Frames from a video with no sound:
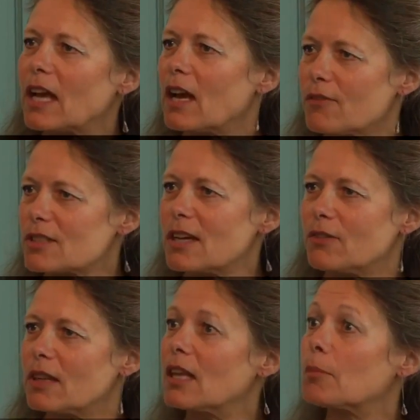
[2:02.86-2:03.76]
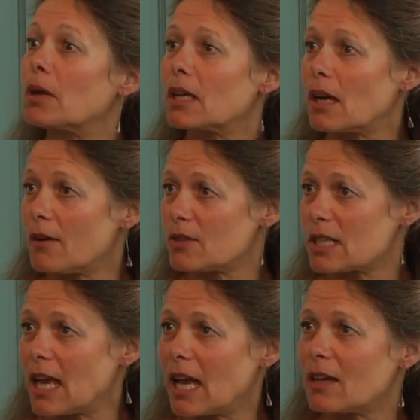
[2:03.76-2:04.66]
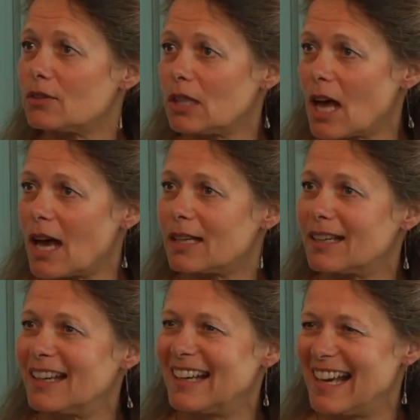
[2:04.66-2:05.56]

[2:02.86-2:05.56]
if that covers everything, but it covers a heck of a lot,